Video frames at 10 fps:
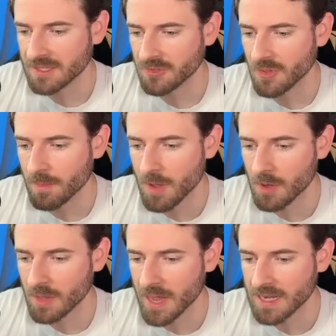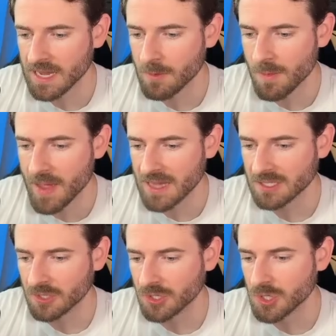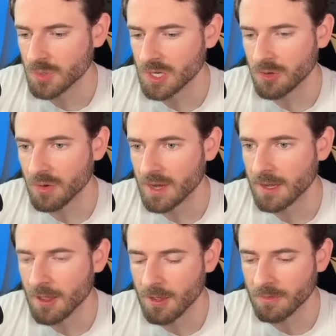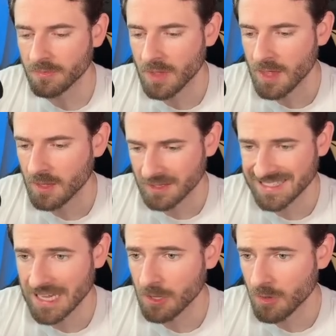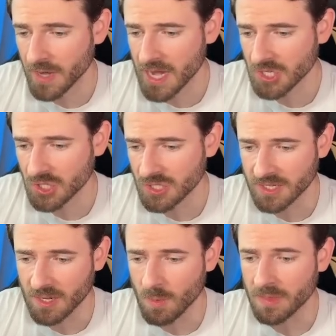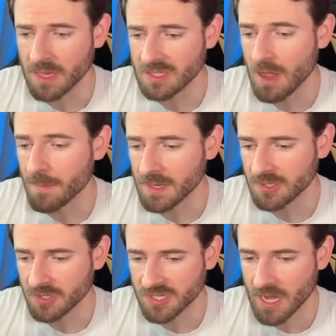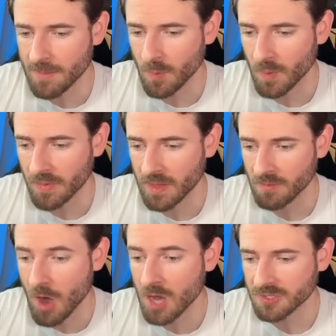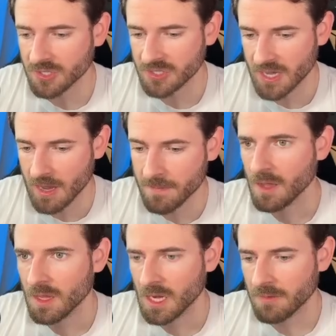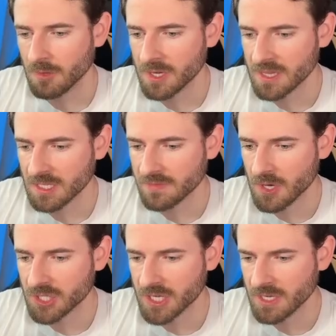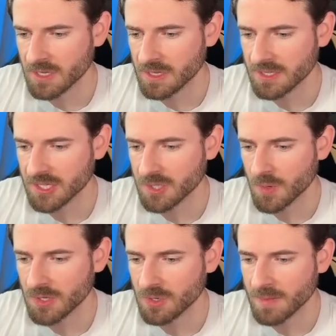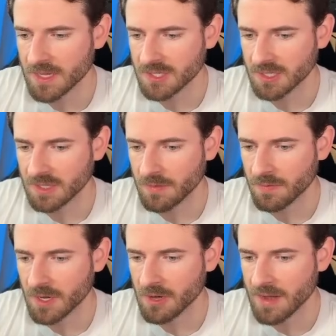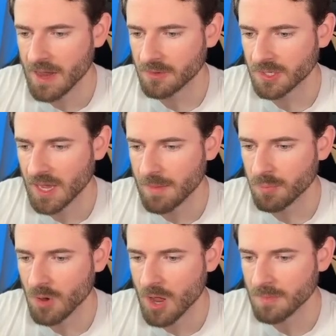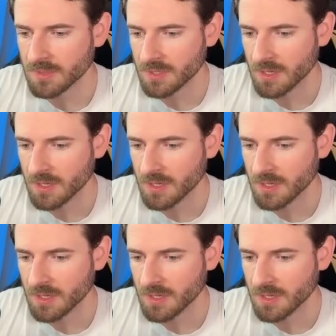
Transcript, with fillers: it the model ID, we pass it the 2D grid of cell locations and like where the zombies are set up and where the rocks are set up. And if you look at this function, this is going to basically figure out a prompt